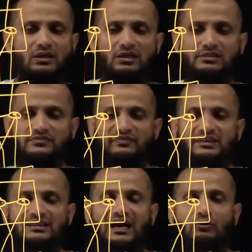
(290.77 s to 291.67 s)
is
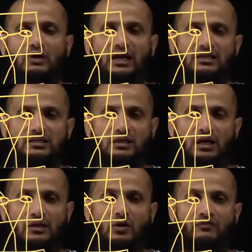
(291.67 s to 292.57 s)
without any
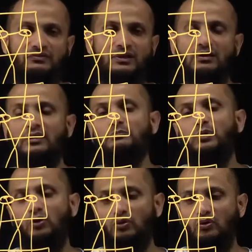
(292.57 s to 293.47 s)
kind of tunneling
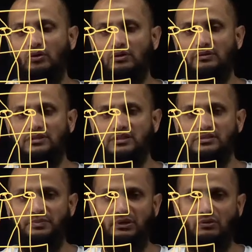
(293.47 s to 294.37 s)
protocol. This is
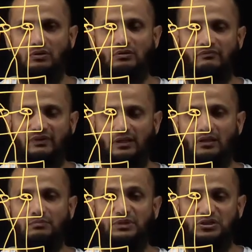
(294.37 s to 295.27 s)
pure
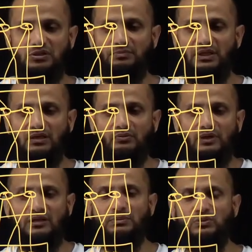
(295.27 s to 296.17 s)
vanilla BGP
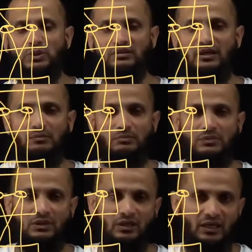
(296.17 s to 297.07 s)
running between them,
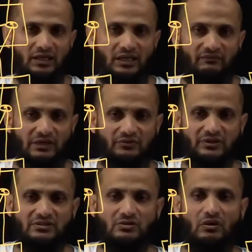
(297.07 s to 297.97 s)
and
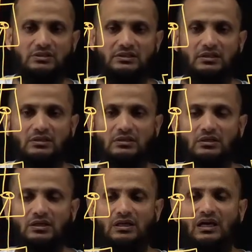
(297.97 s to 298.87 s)
Aviatrix calls it
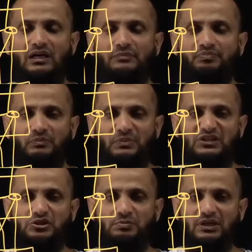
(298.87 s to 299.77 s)

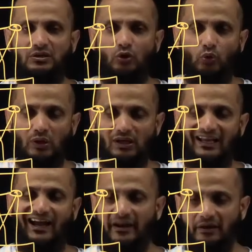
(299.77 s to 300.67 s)
BGP or
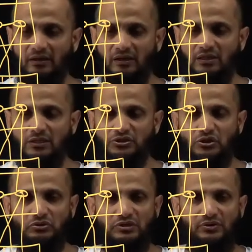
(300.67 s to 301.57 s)
LAN.
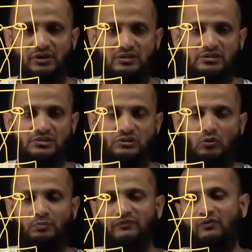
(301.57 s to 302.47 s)
So there is no
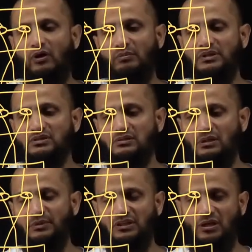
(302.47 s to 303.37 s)
performance
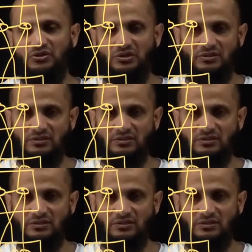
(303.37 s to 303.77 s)
limitations,